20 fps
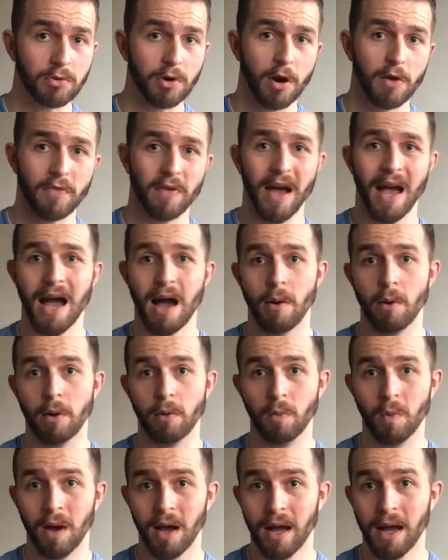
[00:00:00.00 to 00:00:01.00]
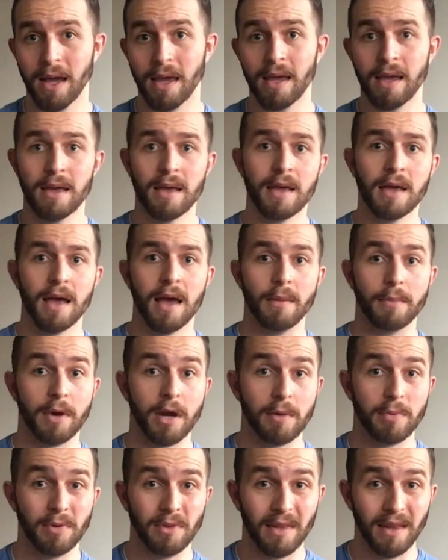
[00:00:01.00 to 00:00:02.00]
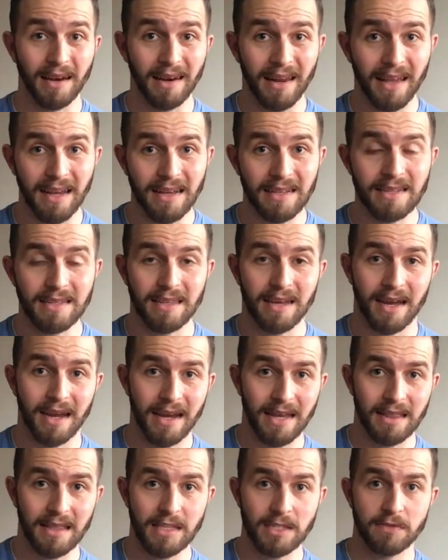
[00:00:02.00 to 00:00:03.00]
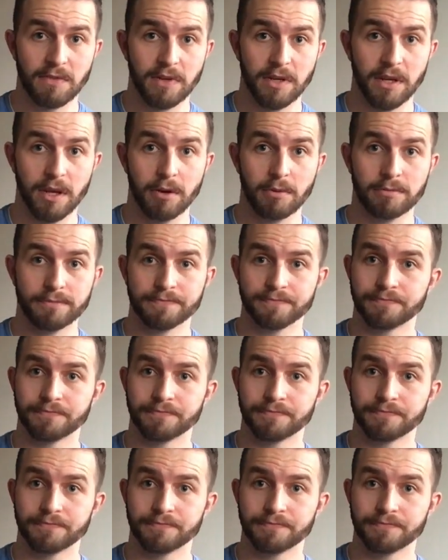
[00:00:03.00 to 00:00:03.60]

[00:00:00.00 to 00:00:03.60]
Growth, How and Why. I'm going to put the link to that in this video.